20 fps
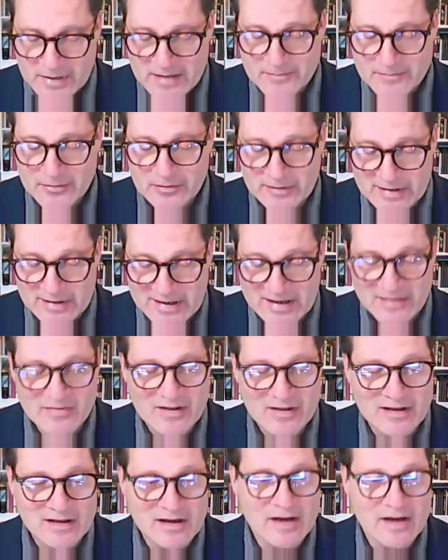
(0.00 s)
people
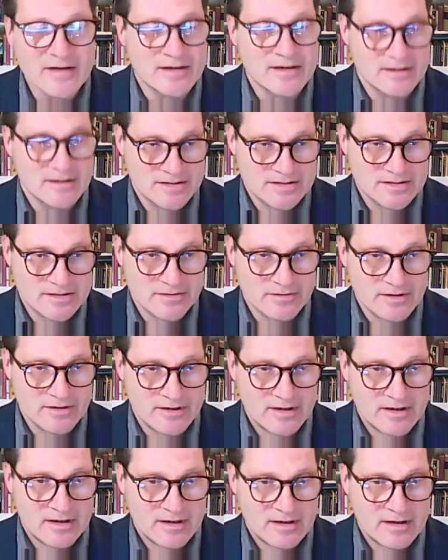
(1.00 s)
in the gun
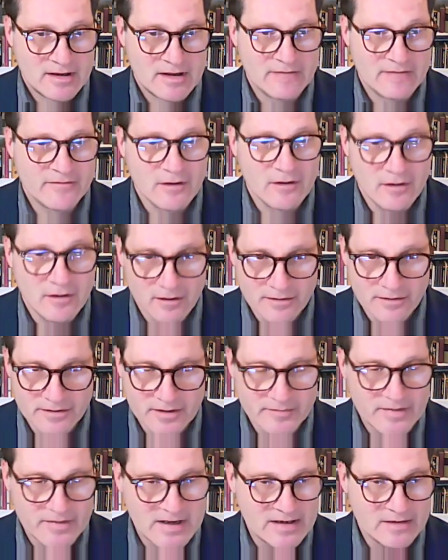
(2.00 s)
industry have
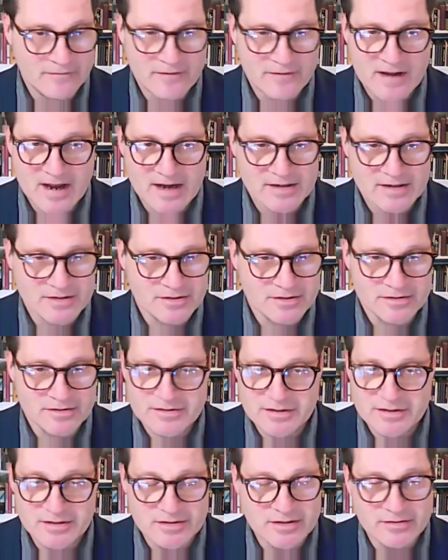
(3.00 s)
called on
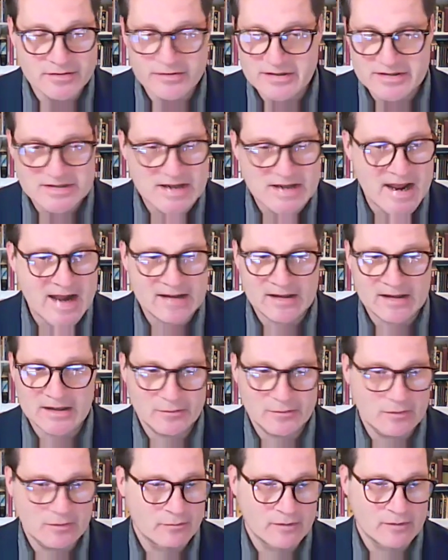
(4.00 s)
manufacturers to do
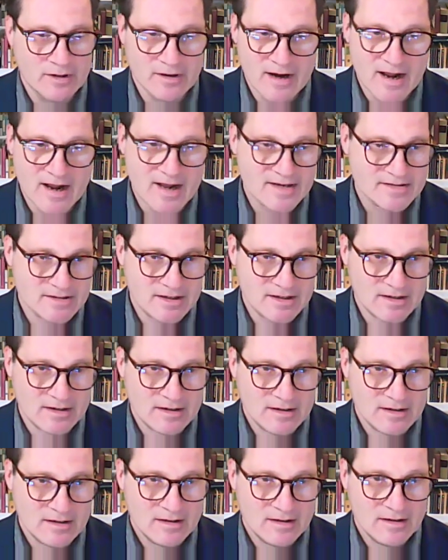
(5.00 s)
exactly what we're asking.
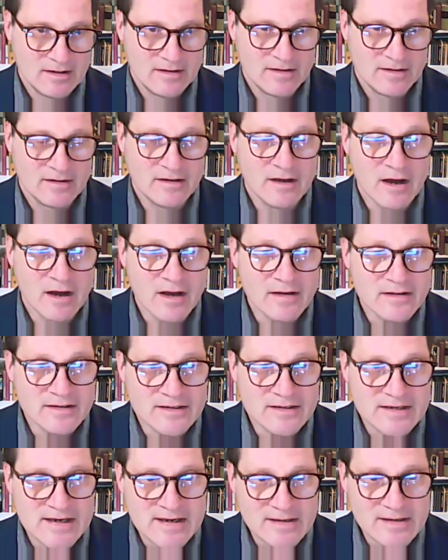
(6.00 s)

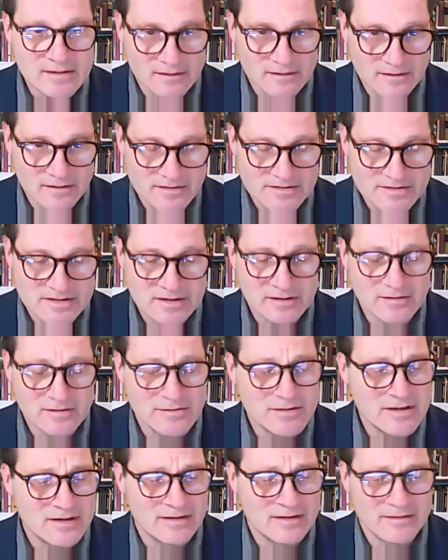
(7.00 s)
Gun dealers,
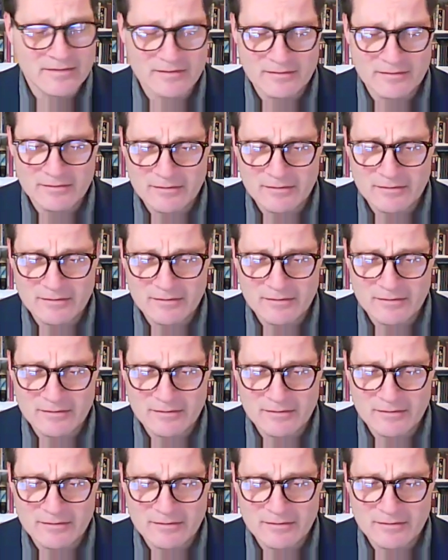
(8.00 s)
including